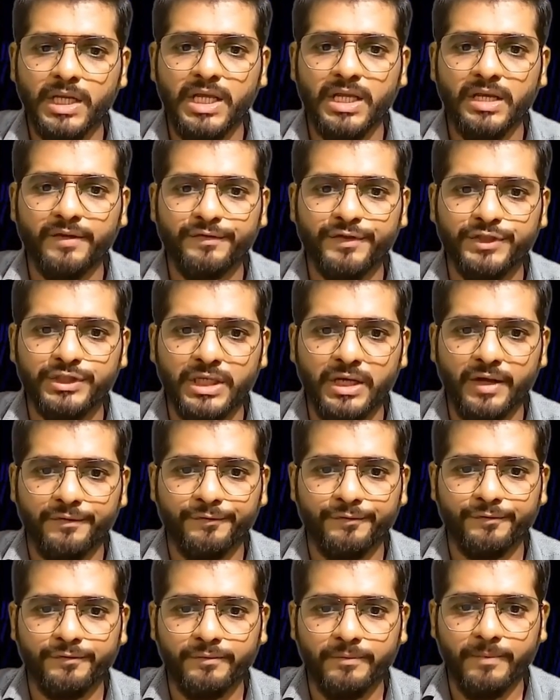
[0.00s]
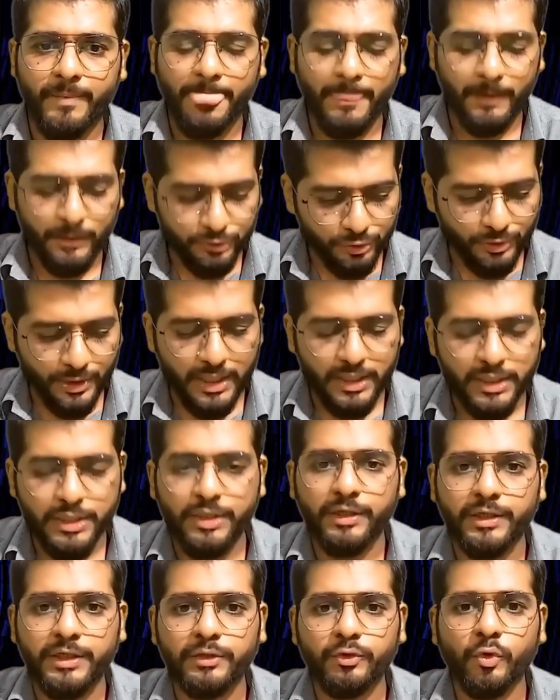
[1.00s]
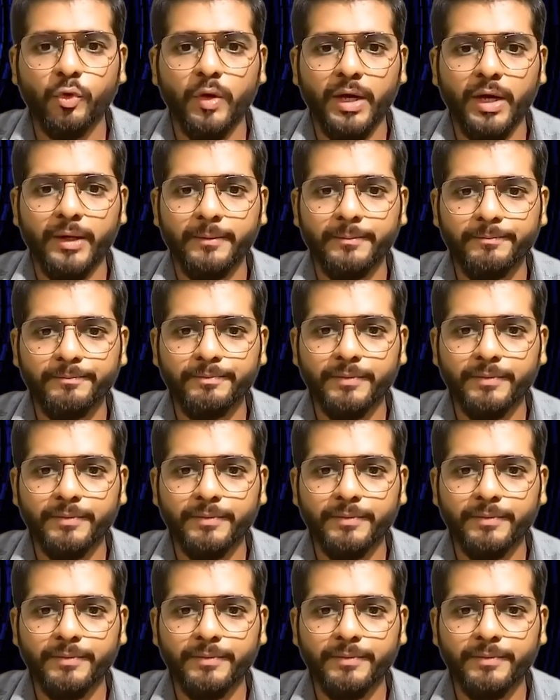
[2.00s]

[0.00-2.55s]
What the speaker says: Enough is enough. Today, here in Goa,